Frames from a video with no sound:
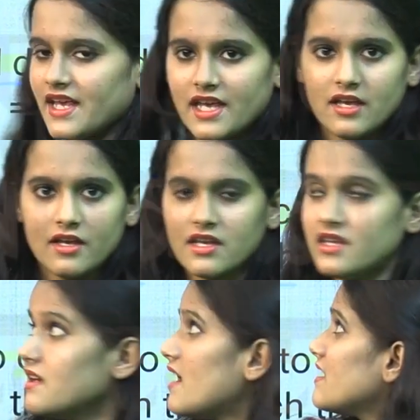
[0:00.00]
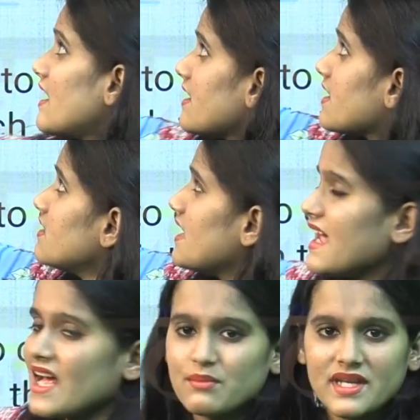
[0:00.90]
D, here they are taken
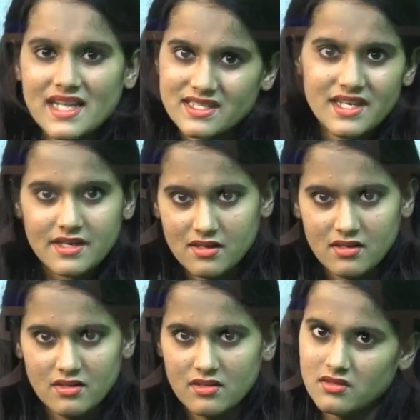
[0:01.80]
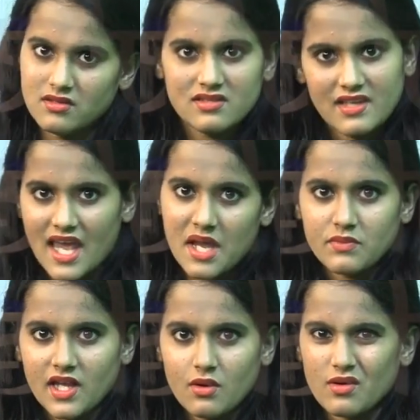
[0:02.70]
A and B, that's it. The
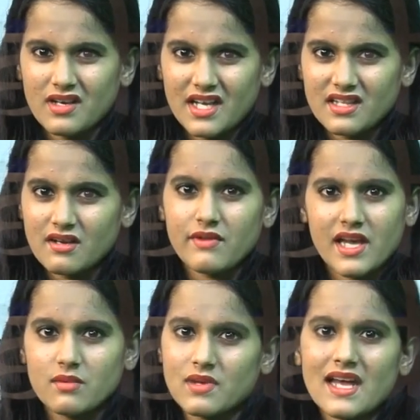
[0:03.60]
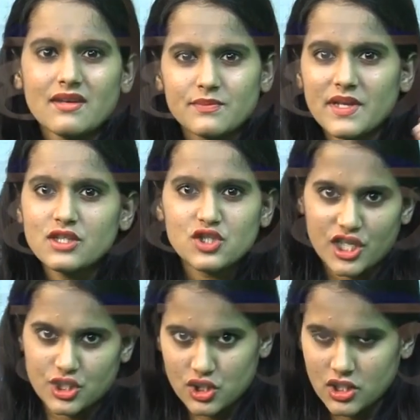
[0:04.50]
same thing, only the variable has been
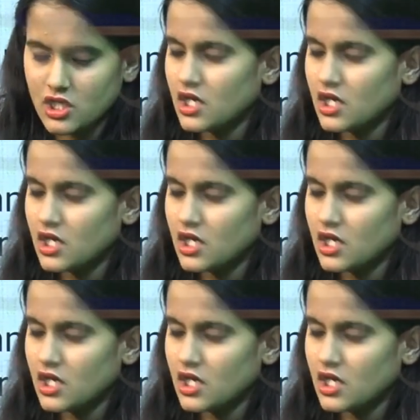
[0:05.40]
changed.